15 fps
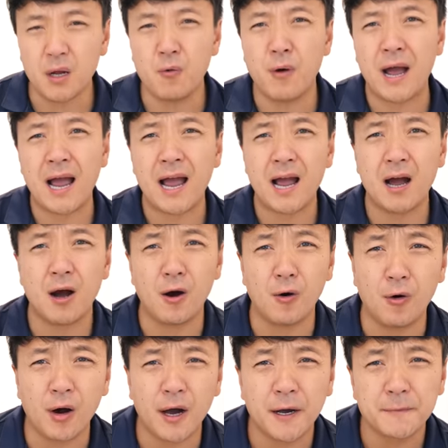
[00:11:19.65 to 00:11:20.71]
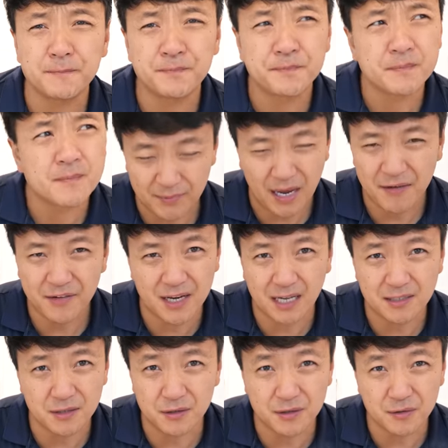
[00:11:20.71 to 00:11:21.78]
Wow. I mean, I haven't
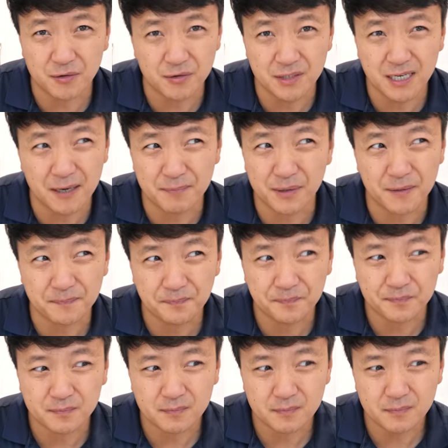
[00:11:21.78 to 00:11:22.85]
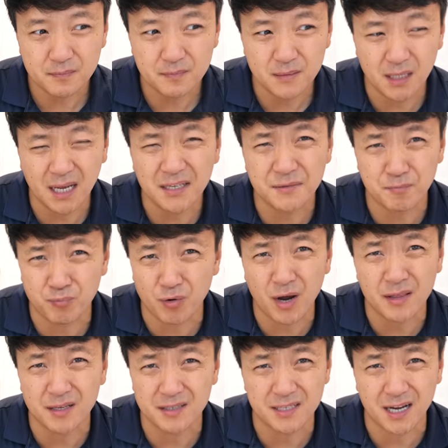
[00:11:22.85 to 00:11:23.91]
got to the noodles yet, but this
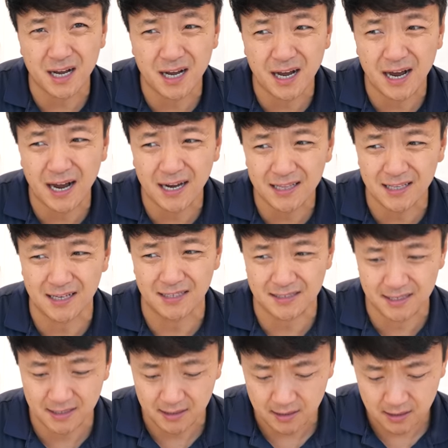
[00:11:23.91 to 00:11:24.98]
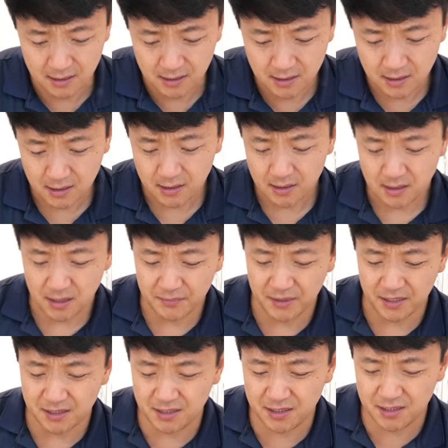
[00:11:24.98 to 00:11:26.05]
broth is the highlight. I
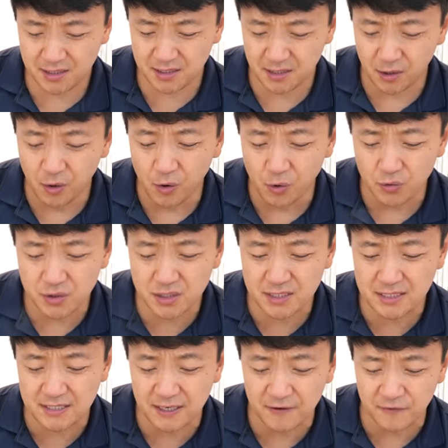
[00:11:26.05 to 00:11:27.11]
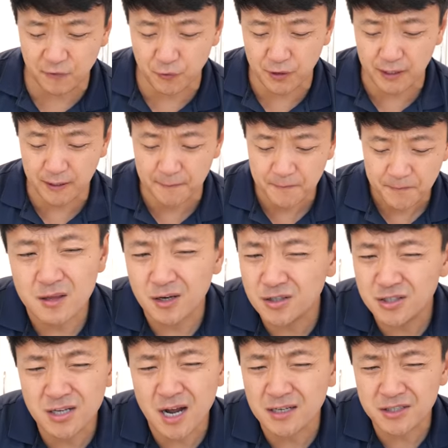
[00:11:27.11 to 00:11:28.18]
mean, it's so seafoody.
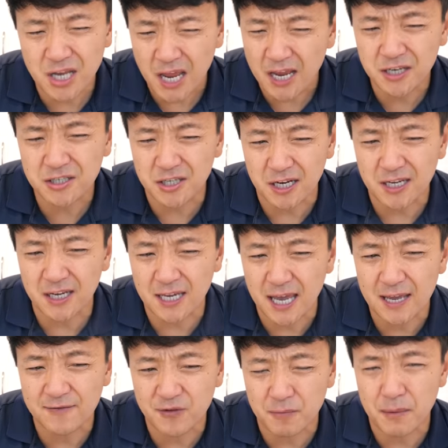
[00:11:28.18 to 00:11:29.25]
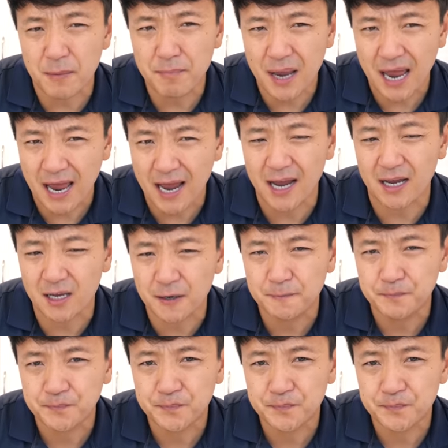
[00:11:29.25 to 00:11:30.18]
Does not taste like it came from a pack.